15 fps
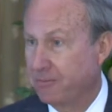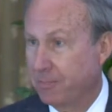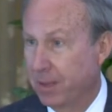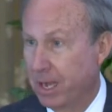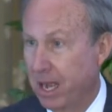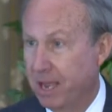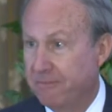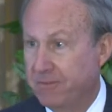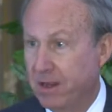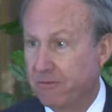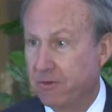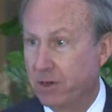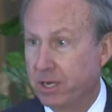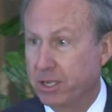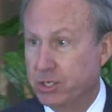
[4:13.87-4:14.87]
but I have
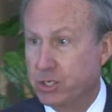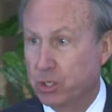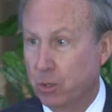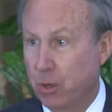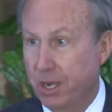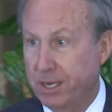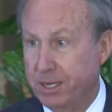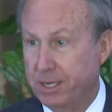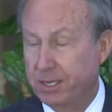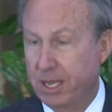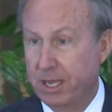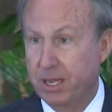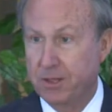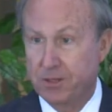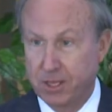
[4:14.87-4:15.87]
never enjoyed
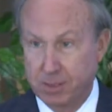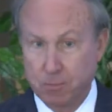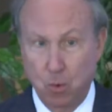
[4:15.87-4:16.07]
anything